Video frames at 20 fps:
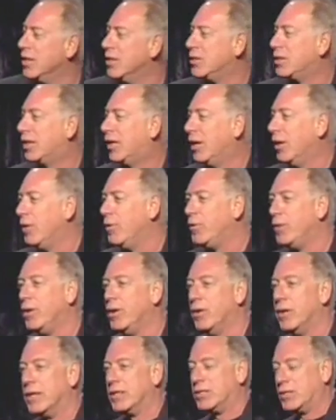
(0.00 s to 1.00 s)
is give
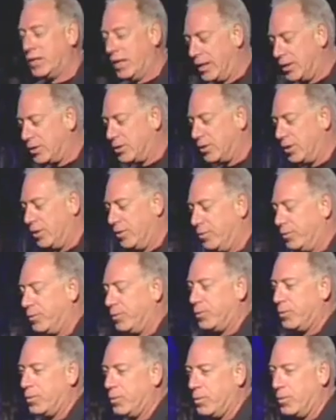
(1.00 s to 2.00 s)
you a sense of
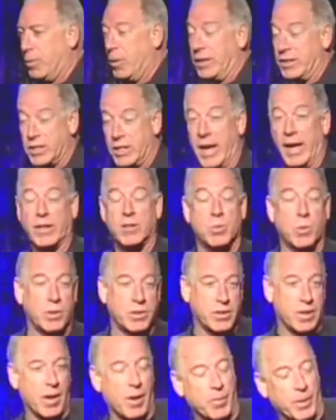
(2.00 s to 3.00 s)
what's next,
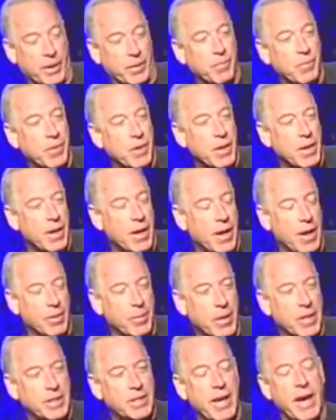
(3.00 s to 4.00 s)
what's coming.
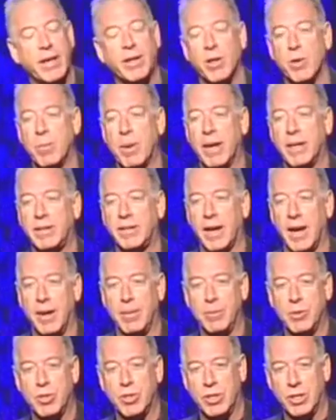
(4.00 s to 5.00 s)
I'm going to take you in my
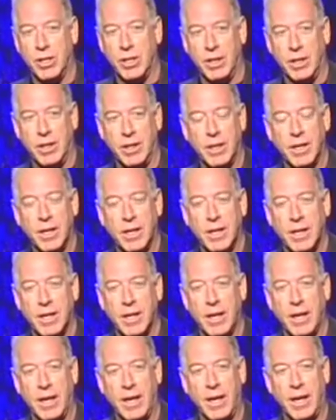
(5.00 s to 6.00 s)
time machine
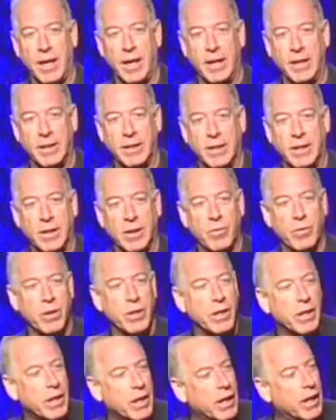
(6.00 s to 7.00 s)
and give
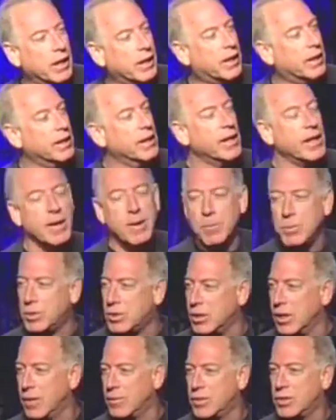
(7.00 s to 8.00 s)
you a
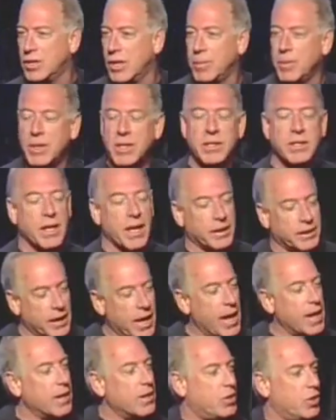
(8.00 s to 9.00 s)
glimpse of some of the
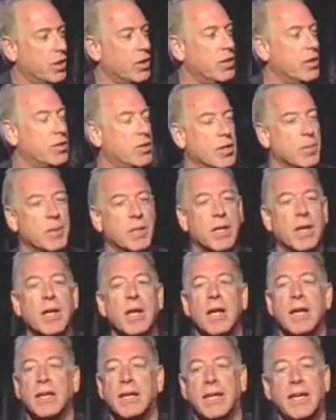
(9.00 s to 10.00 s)
technologies, some of the
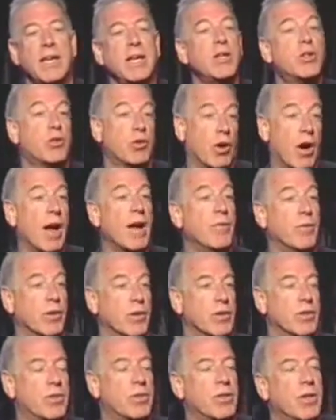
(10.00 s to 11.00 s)
key
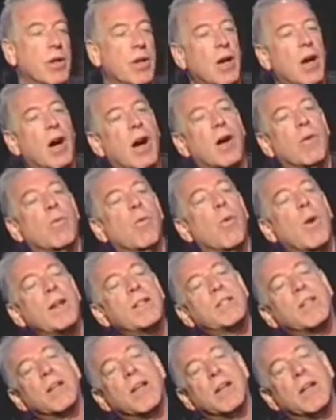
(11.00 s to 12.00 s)
drivers of
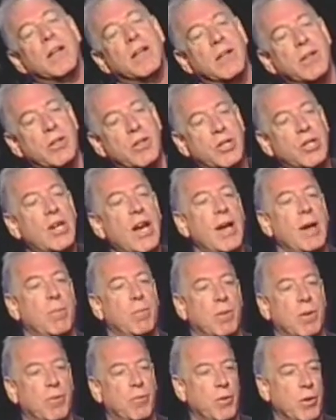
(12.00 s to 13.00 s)
what's going to
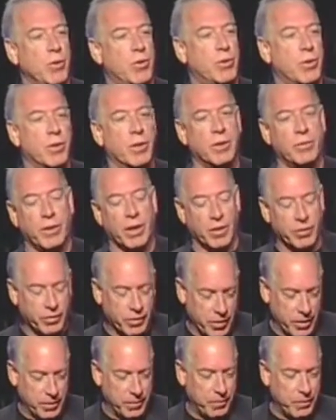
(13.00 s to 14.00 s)
shape the future of
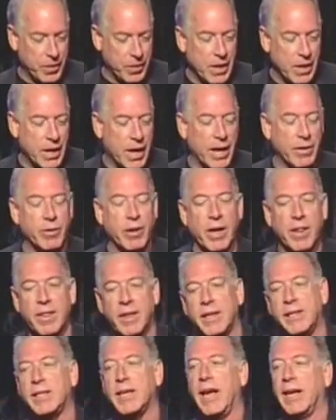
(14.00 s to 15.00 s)
healthcare. I run a
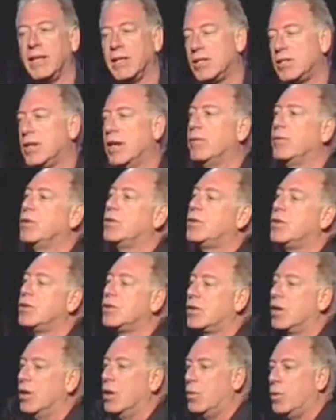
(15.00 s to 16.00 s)
think tank in San
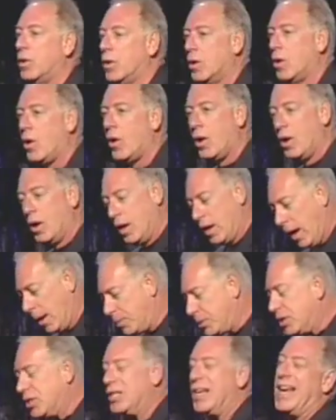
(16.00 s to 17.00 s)
Francisco. We're
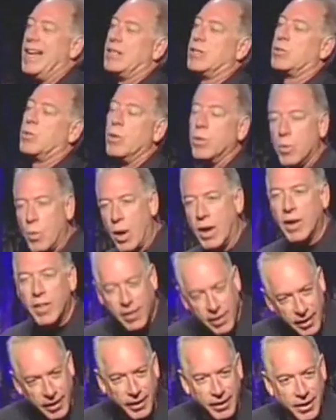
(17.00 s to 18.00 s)
obsessed with one
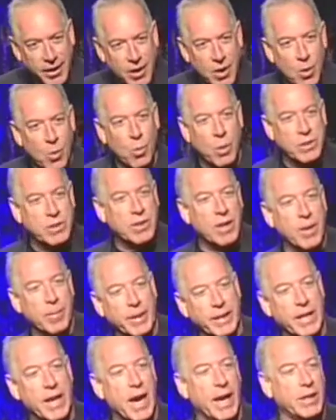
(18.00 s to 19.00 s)
thing: what's
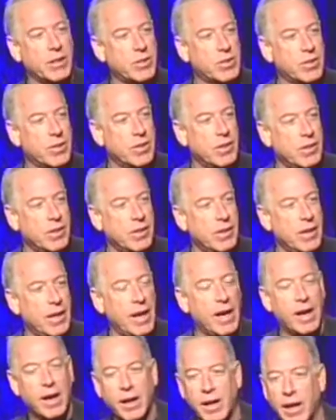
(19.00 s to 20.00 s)
coming next,
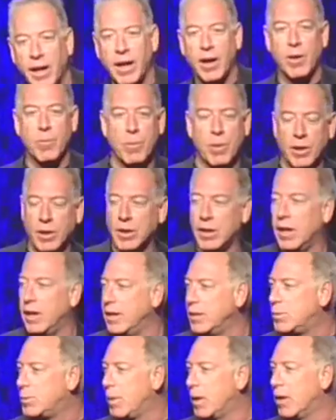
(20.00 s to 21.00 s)
how to help our
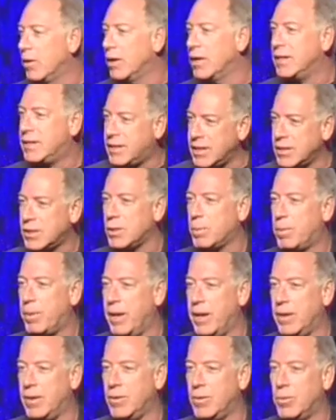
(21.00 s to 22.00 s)
clients better
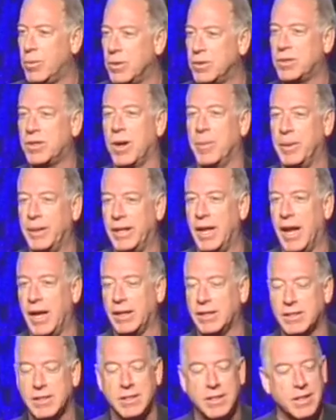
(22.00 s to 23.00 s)
anticipate what's coming
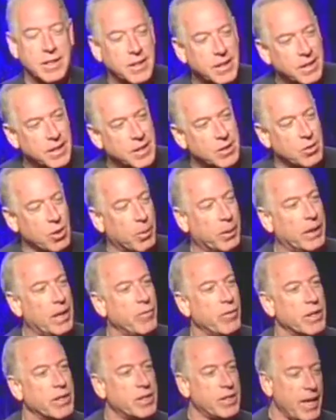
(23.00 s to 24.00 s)
next. So I'm going to
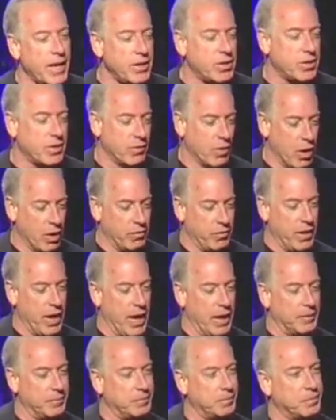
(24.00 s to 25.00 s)
give you a taste of all of
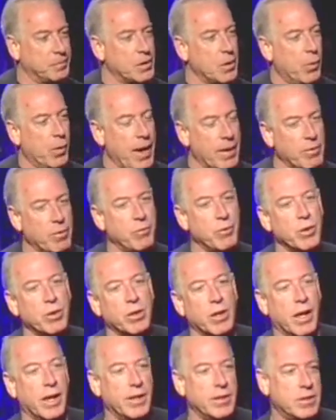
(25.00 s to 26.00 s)
that. We have a few
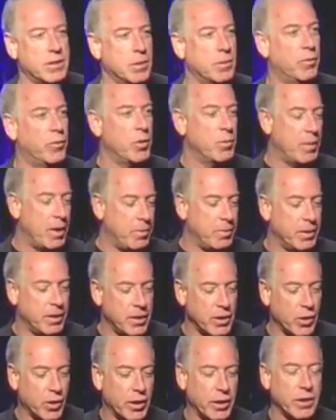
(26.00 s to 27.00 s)
clients, some of you may be in
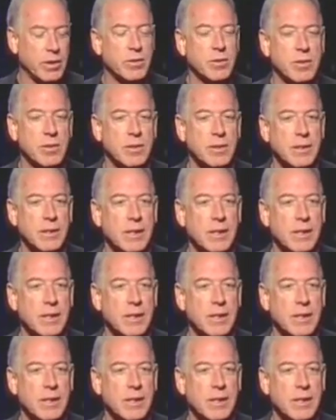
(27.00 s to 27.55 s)
the audience,